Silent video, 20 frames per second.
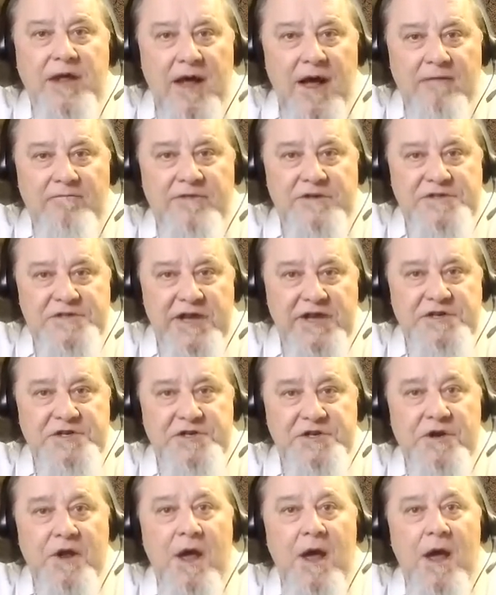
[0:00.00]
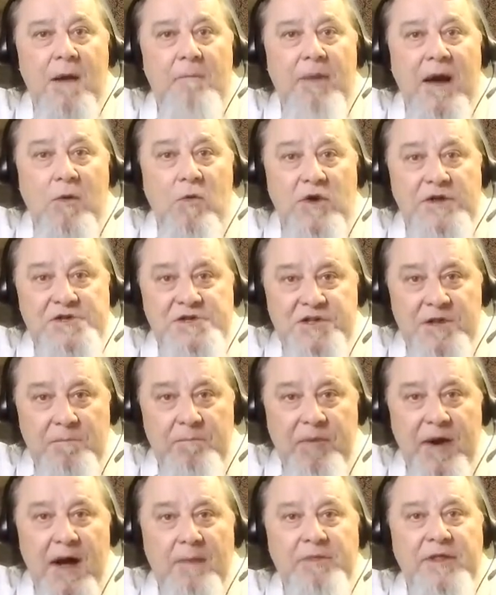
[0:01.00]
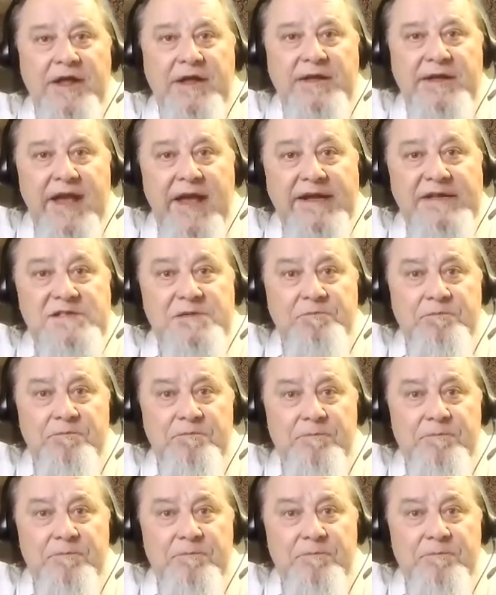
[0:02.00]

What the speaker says: conversation by which the public takes